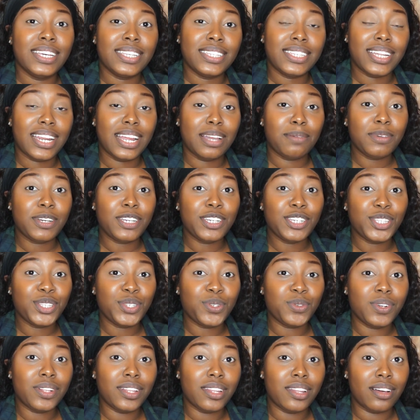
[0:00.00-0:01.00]
Today I'm going to
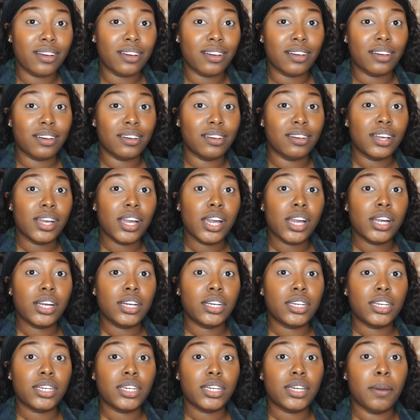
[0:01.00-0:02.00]
do a look
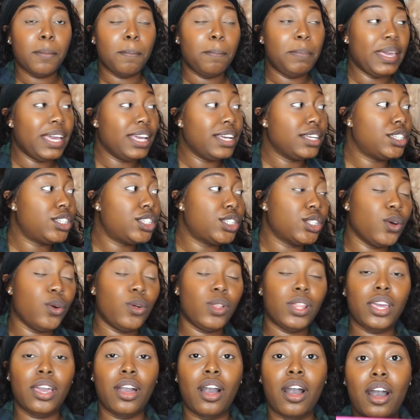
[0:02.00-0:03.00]
based
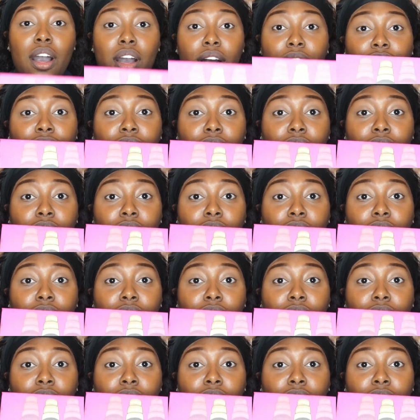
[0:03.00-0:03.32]
solely off